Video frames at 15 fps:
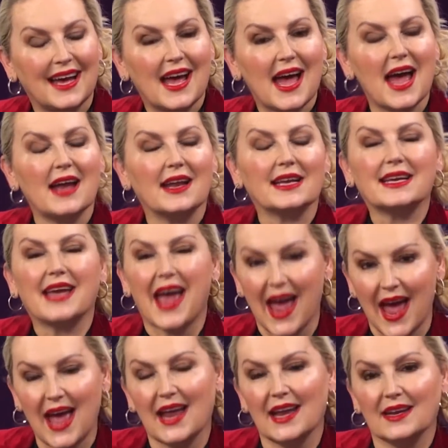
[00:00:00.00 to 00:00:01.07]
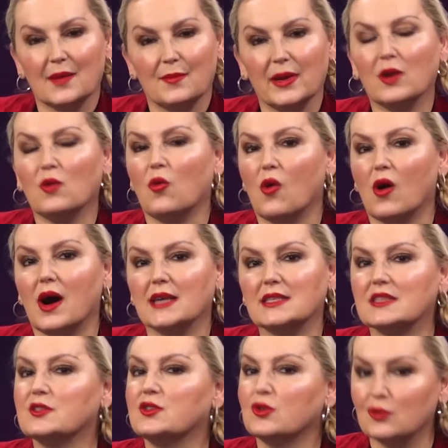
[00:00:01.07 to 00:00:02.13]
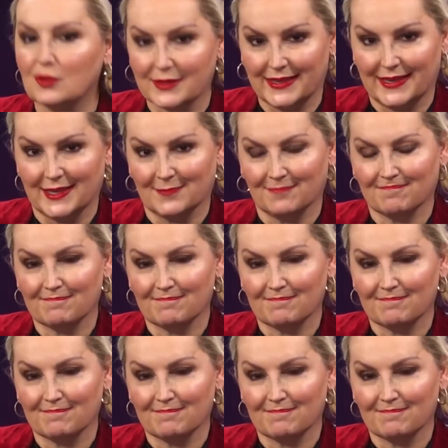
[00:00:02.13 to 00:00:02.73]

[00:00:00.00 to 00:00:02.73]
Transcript: And it can be quite daunting.